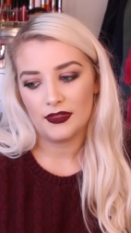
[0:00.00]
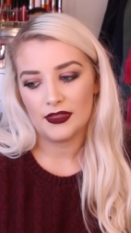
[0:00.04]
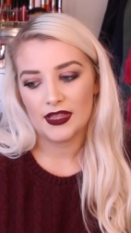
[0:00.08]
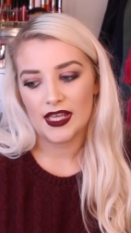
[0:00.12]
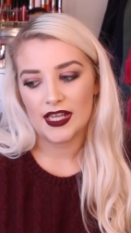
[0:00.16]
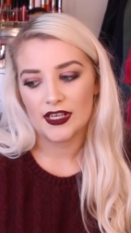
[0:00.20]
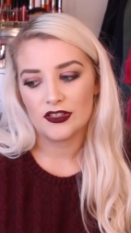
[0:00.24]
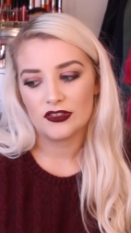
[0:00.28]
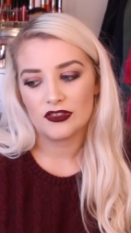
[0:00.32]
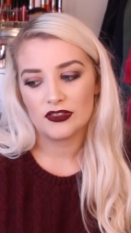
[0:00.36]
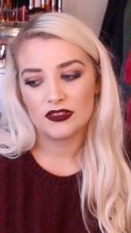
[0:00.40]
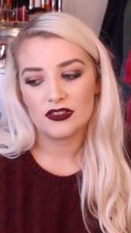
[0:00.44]

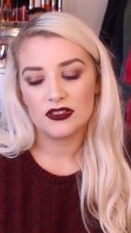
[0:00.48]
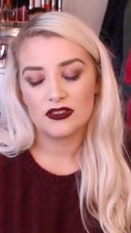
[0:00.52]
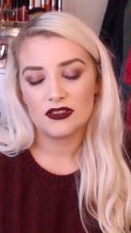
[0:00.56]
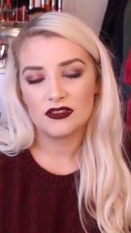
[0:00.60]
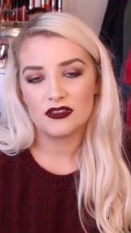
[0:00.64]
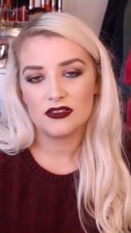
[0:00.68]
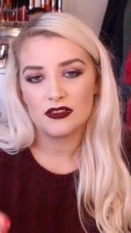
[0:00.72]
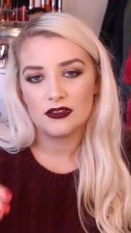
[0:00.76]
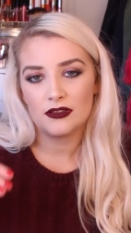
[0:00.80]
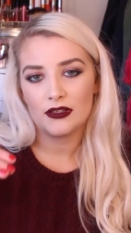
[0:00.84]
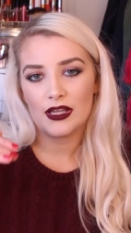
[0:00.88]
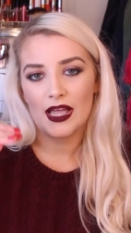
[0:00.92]
They
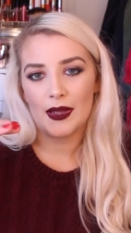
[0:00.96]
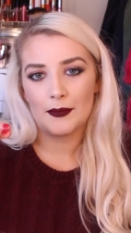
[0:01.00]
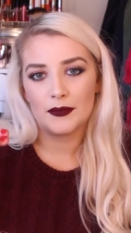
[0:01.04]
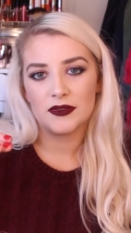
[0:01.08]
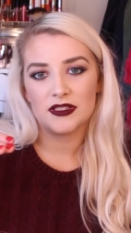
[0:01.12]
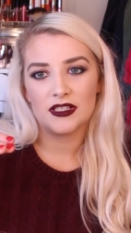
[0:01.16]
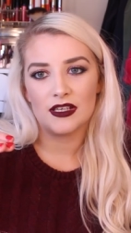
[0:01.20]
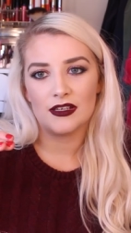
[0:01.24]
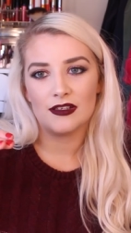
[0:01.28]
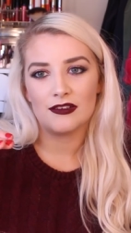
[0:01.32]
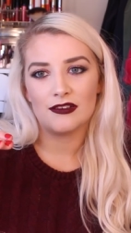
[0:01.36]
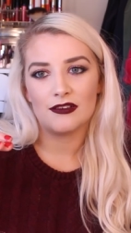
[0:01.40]
just
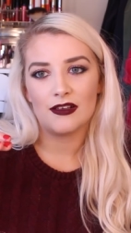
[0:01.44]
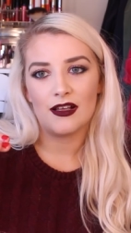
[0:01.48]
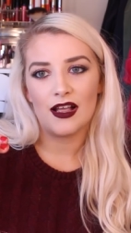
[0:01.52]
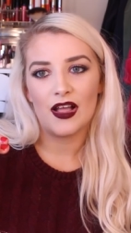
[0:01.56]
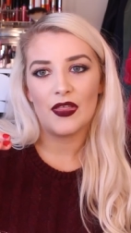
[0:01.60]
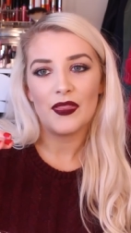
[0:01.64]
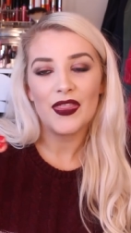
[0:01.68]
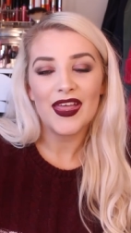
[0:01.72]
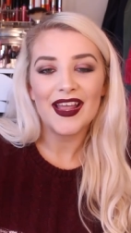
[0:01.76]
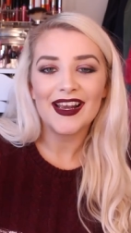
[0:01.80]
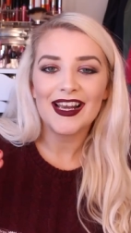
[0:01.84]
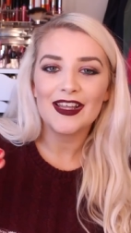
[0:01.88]
kept it
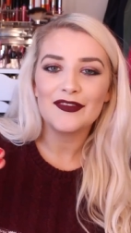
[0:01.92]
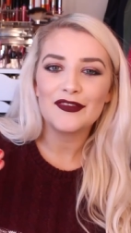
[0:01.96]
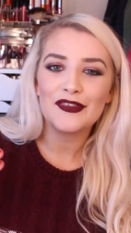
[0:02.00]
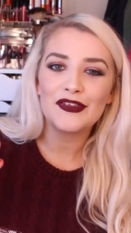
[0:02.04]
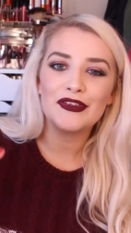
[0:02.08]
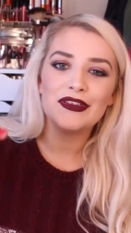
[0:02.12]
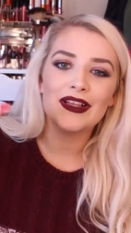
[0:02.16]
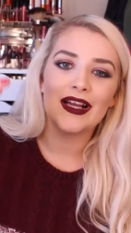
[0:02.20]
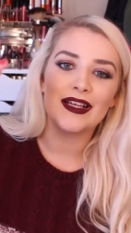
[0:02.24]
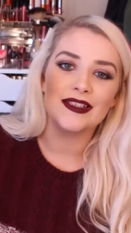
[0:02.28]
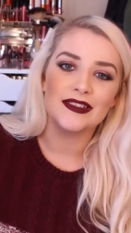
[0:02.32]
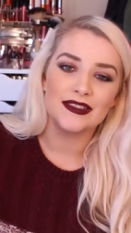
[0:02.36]
at their
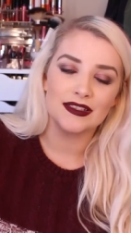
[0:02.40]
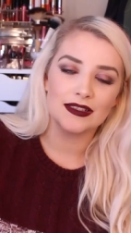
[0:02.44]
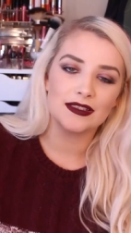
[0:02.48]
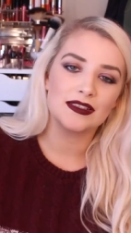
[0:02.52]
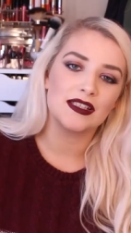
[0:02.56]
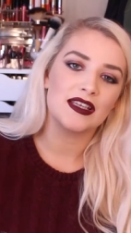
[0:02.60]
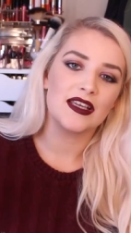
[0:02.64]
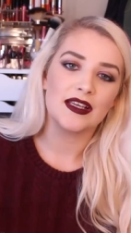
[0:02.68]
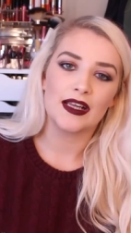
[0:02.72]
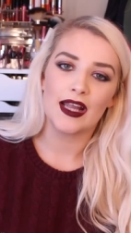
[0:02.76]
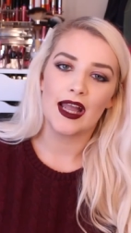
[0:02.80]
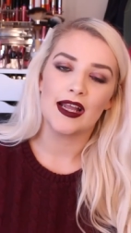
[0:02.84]
level and
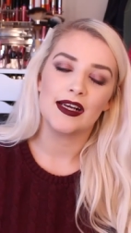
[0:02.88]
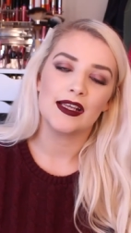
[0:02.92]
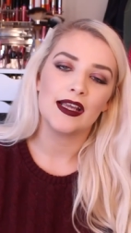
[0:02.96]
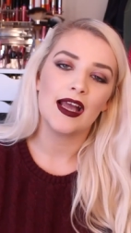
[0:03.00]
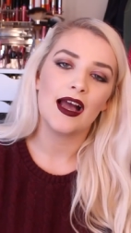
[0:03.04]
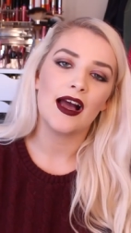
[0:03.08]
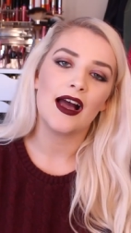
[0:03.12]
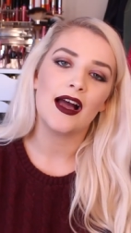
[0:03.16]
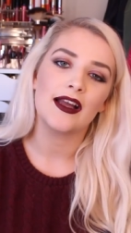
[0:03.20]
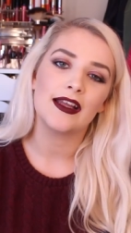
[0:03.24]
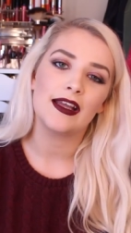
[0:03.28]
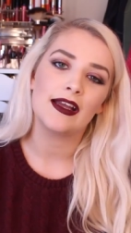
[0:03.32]
didn't take it any
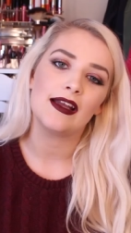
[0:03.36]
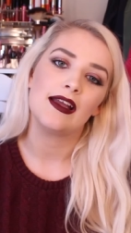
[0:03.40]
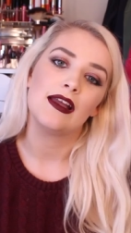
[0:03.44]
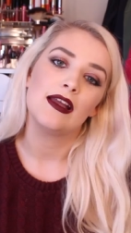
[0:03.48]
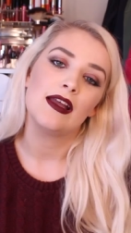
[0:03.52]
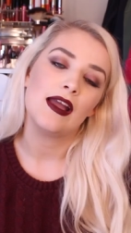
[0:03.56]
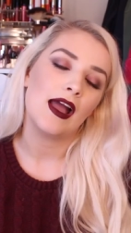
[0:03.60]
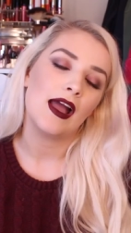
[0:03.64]
higher